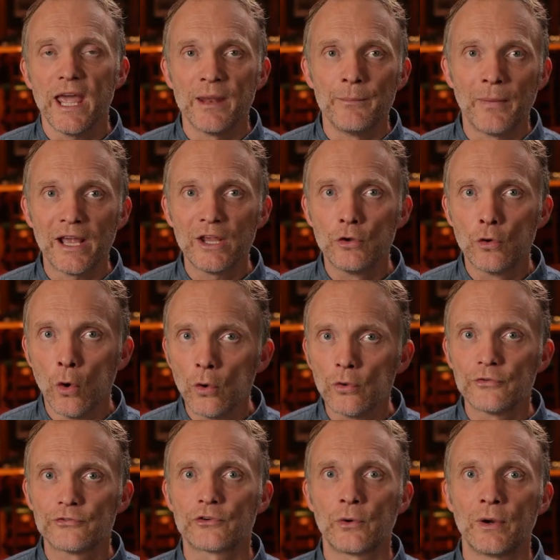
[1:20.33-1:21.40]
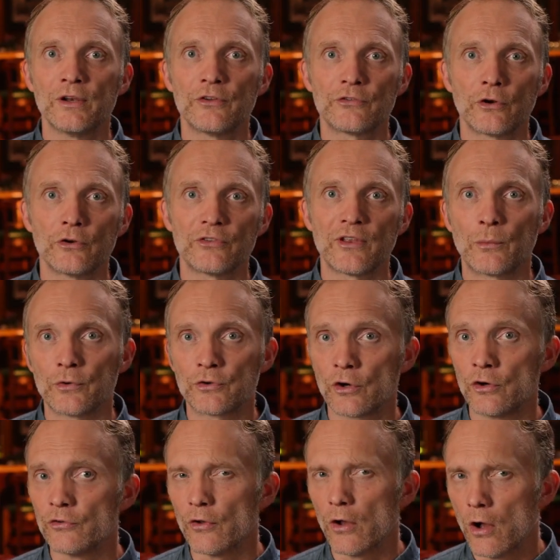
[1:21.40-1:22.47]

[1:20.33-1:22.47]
And my goal is to create a search that returns